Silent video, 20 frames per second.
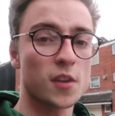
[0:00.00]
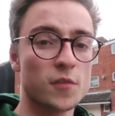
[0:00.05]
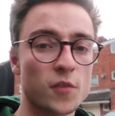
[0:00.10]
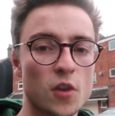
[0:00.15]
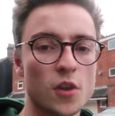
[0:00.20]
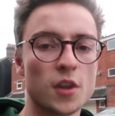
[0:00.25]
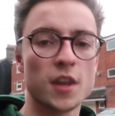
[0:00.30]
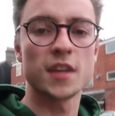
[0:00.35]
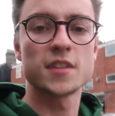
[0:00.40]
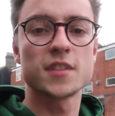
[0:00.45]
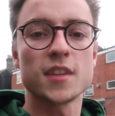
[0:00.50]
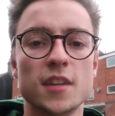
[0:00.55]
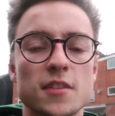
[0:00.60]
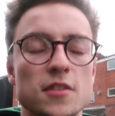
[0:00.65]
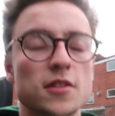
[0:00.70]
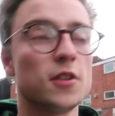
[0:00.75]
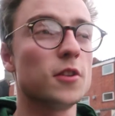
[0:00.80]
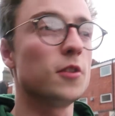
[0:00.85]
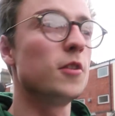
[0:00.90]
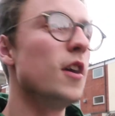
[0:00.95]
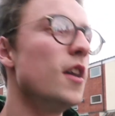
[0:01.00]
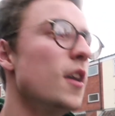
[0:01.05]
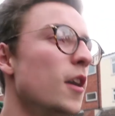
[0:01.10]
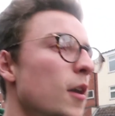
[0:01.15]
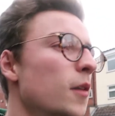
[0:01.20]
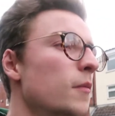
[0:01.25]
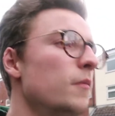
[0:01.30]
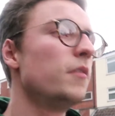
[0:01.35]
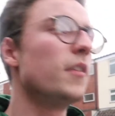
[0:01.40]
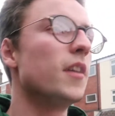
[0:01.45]
I've got an essay due
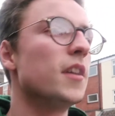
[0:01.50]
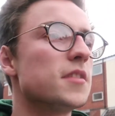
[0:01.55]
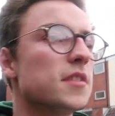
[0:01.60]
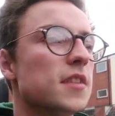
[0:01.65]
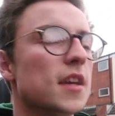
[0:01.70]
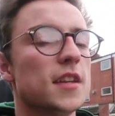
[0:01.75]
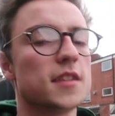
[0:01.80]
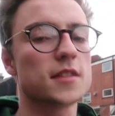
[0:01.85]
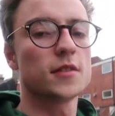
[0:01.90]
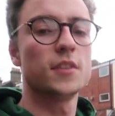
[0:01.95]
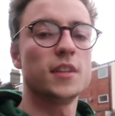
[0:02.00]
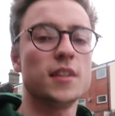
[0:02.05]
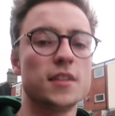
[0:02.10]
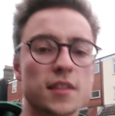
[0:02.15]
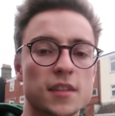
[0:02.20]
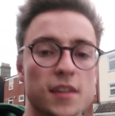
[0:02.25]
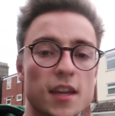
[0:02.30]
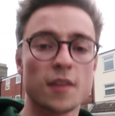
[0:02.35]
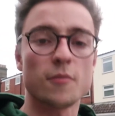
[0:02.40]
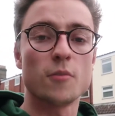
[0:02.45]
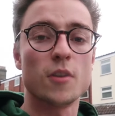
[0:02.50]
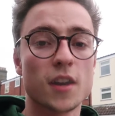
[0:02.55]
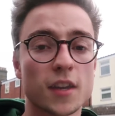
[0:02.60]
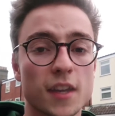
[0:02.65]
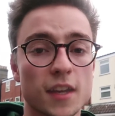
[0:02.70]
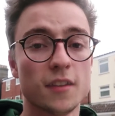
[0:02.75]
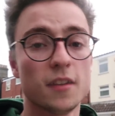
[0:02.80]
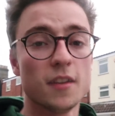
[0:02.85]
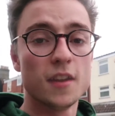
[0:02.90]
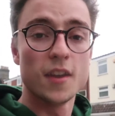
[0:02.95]
on Thursday, so I need to get
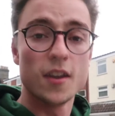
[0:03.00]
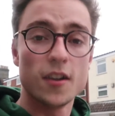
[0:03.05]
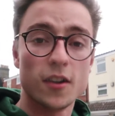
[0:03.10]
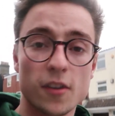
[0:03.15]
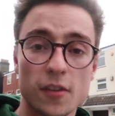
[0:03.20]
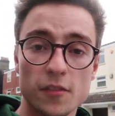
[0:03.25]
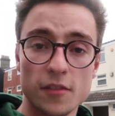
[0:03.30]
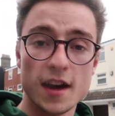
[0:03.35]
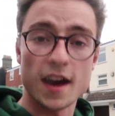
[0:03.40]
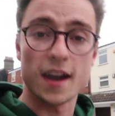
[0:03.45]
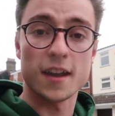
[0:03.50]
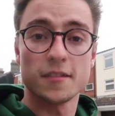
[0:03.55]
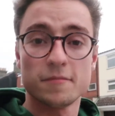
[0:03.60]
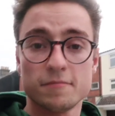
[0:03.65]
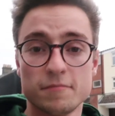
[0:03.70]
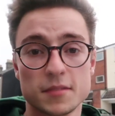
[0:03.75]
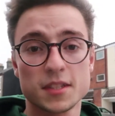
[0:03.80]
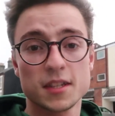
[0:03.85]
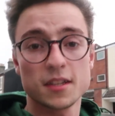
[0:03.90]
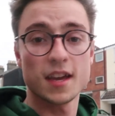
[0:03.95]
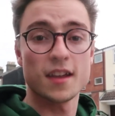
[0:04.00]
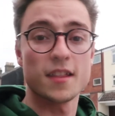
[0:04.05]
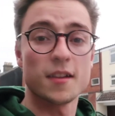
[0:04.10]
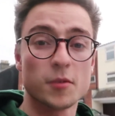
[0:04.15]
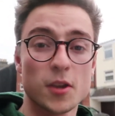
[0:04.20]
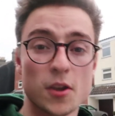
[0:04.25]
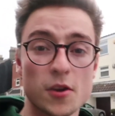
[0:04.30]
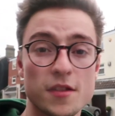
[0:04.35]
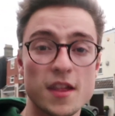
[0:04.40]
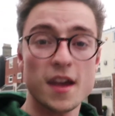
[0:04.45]
working on that. So yeah, I'm
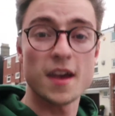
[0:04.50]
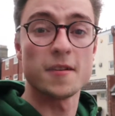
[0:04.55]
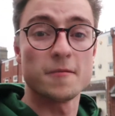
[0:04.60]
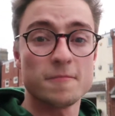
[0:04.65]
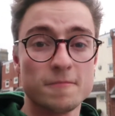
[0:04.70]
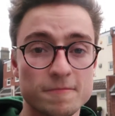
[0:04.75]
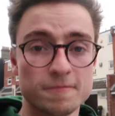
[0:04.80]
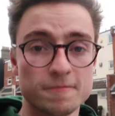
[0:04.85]
going there.